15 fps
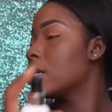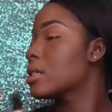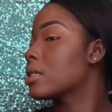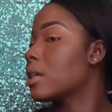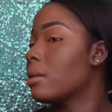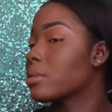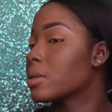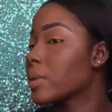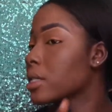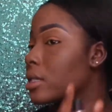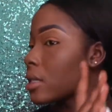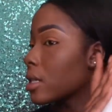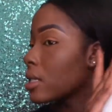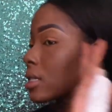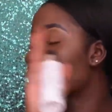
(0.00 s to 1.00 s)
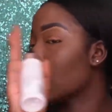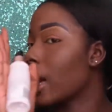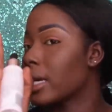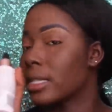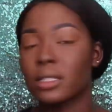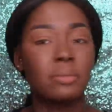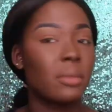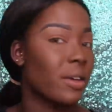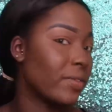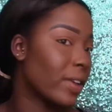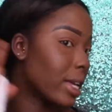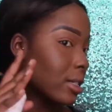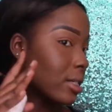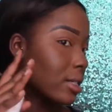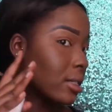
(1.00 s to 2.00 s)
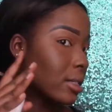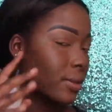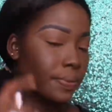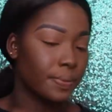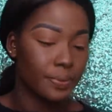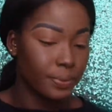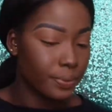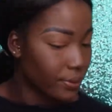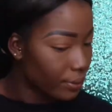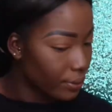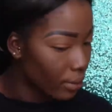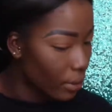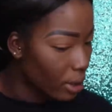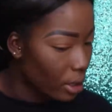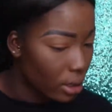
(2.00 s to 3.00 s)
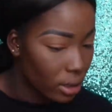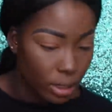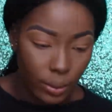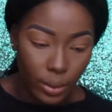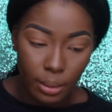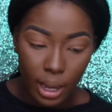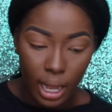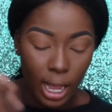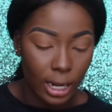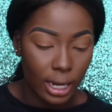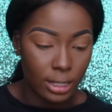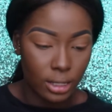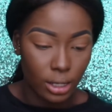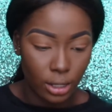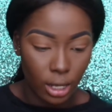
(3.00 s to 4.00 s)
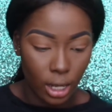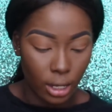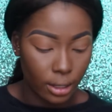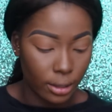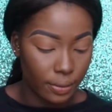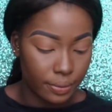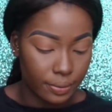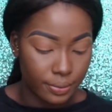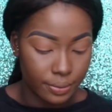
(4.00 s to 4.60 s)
So I'm spritzing the sides of my face, so where my highlight's gonna go.